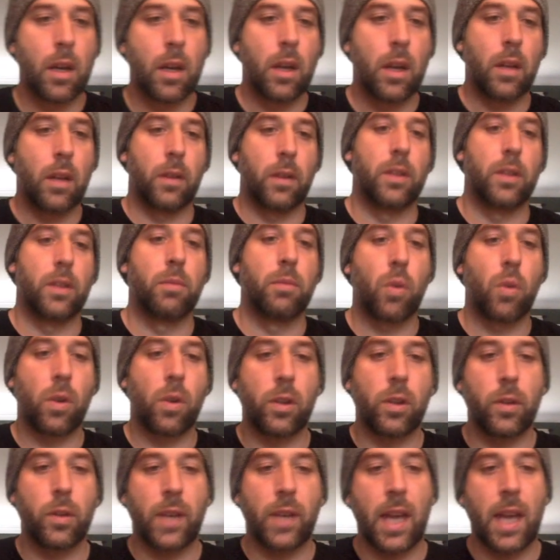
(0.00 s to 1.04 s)
There's more
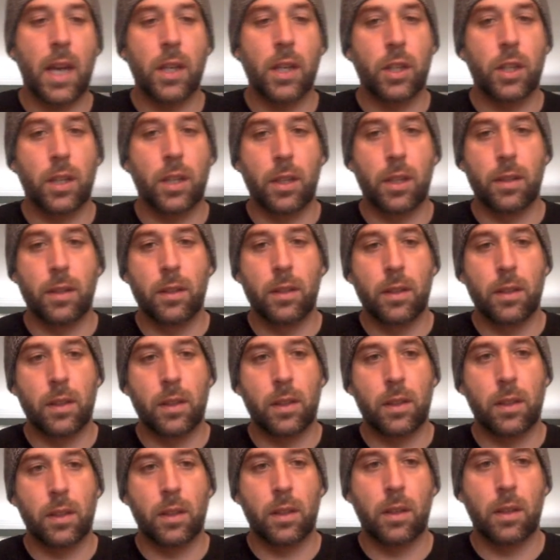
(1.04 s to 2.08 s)

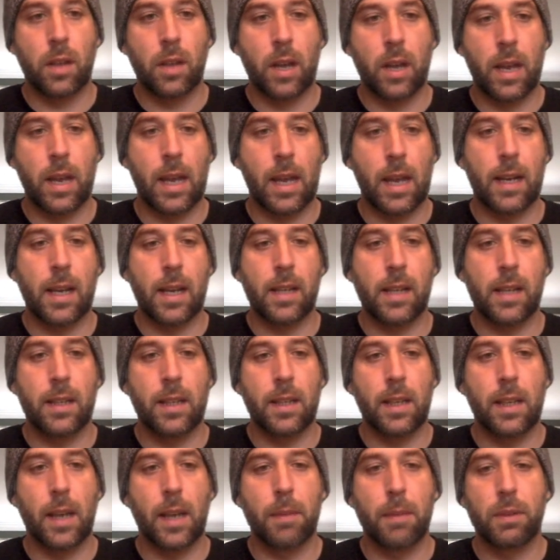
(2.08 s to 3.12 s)
locations and
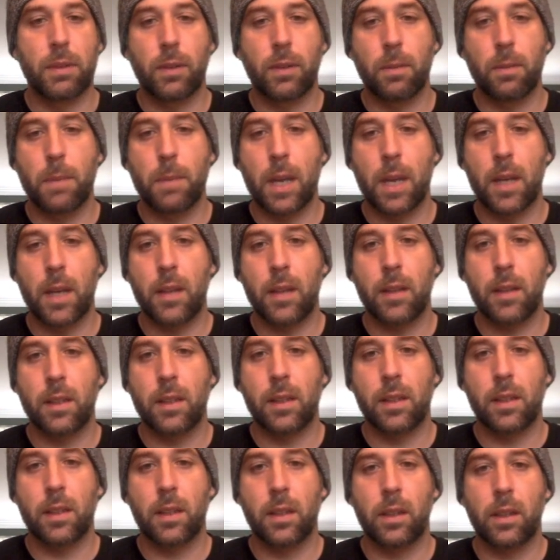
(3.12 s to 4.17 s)
ATMs for
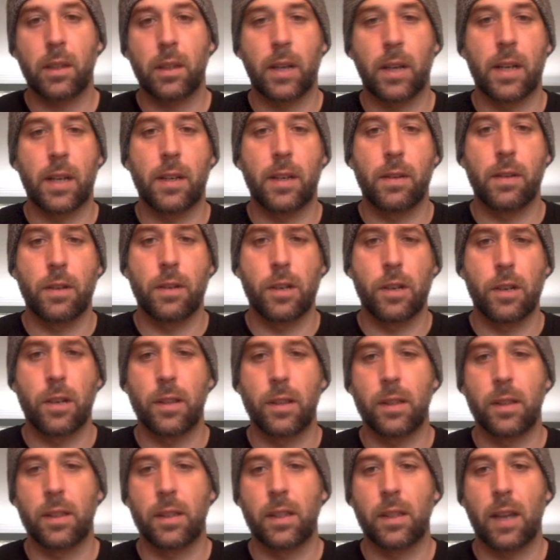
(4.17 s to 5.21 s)
banks. Credit
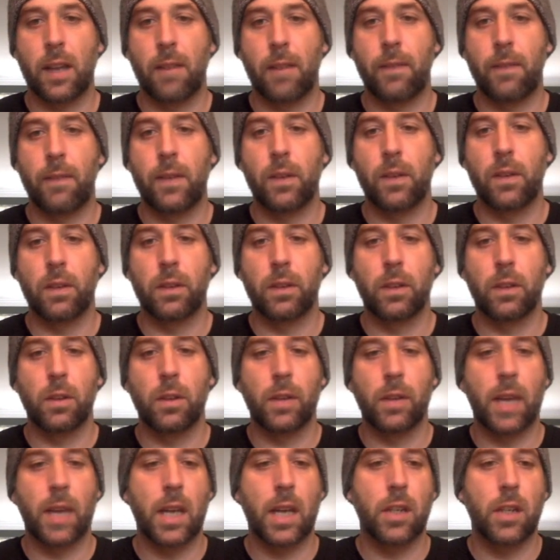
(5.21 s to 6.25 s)
unions have fewer
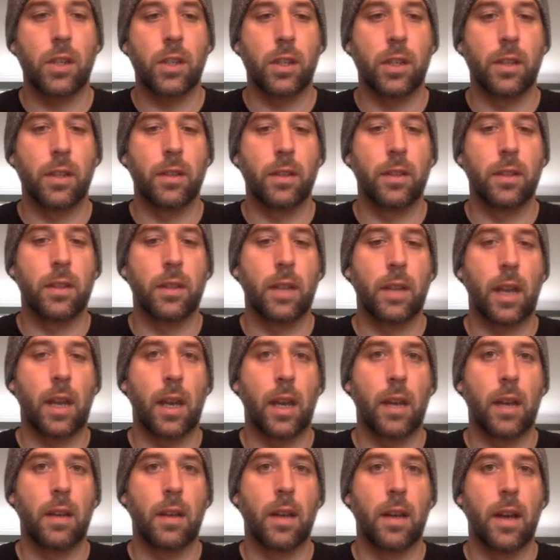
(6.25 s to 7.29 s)
locations
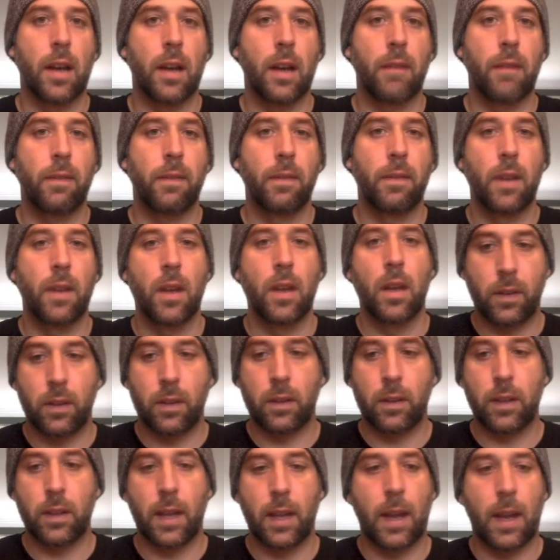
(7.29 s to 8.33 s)
and
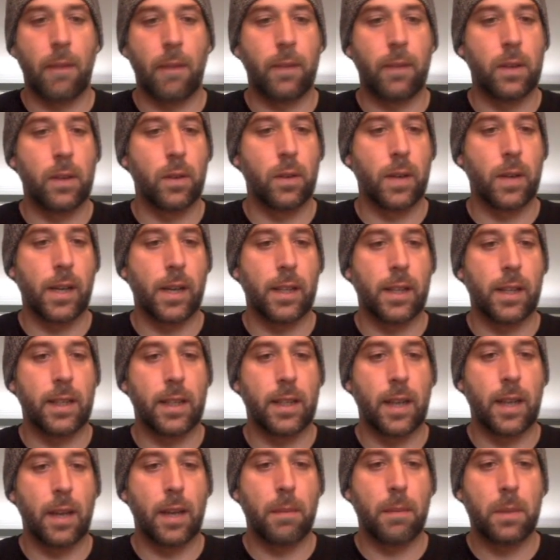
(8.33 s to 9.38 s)
they have fewer
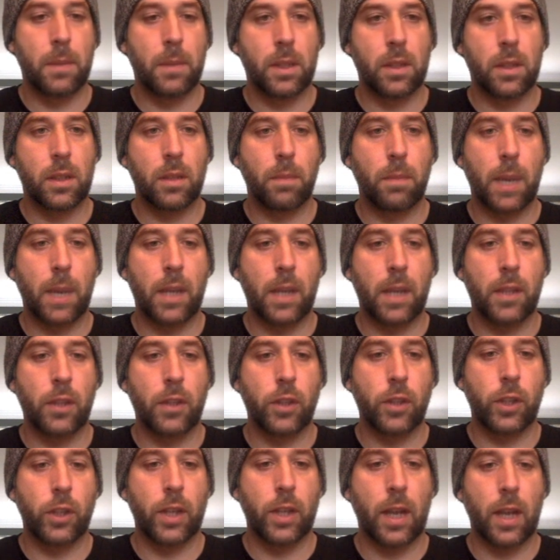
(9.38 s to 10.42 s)
ATMs. Banks
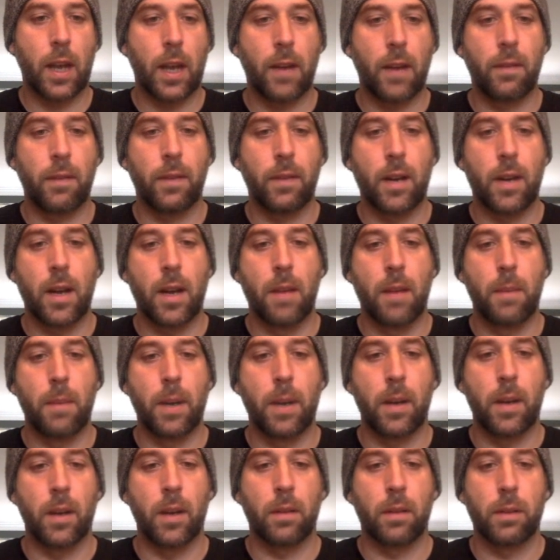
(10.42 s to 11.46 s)
usually have
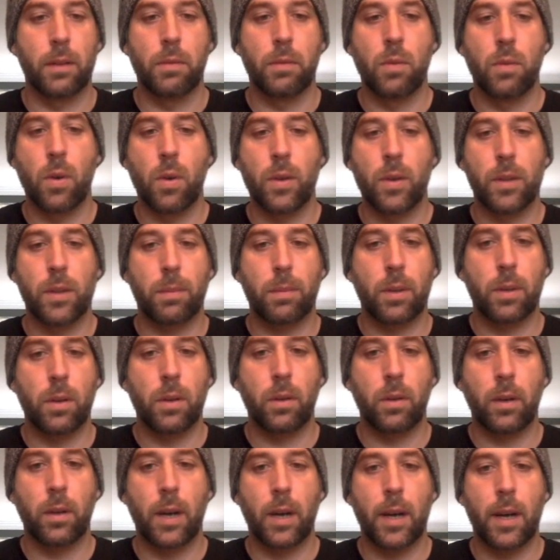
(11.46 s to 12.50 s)
better rewards
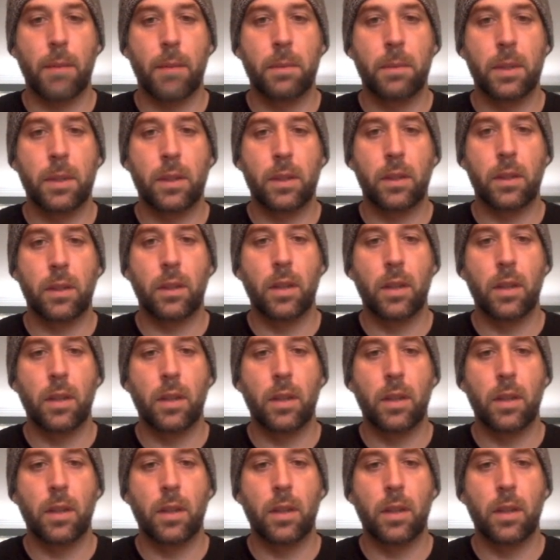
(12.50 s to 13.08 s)
programs.